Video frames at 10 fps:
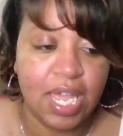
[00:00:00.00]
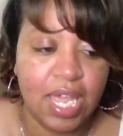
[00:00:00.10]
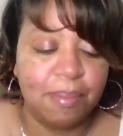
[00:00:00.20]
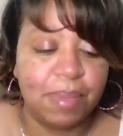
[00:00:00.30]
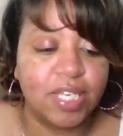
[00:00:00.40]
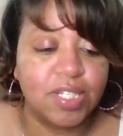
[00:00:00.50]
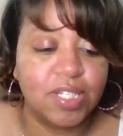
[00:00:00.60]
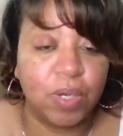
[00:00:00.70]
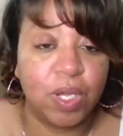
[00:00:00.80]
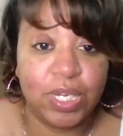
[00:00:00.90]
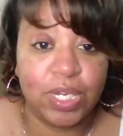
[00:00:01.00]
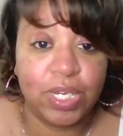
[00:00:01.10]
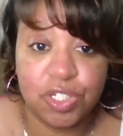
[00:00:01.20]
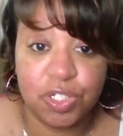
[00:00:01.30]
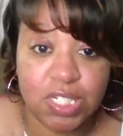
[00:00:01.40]
Because what we
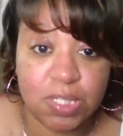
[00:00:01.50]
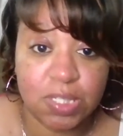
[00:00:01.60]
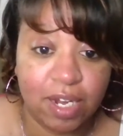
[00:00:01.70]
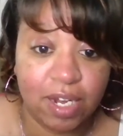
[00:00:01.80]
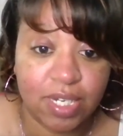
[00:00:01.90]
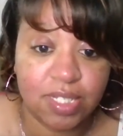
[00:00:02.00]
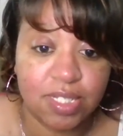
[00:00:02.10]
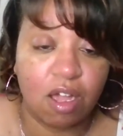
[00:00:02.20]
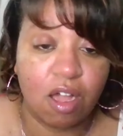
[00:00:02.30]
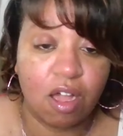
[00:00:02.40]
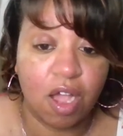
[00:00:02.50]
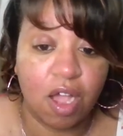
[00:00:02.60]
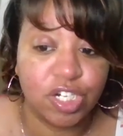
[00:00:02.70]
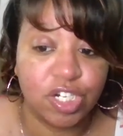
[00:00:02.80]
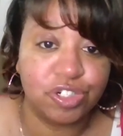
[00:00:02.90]
do as parents, our
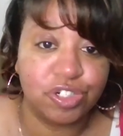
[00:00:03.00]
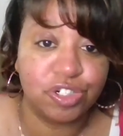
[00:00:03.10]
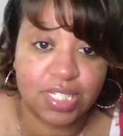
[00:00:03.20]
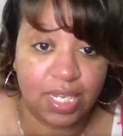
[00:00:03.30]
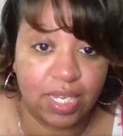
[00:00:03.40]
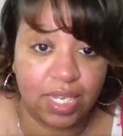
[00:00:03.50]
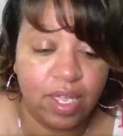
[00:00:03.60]
children see it.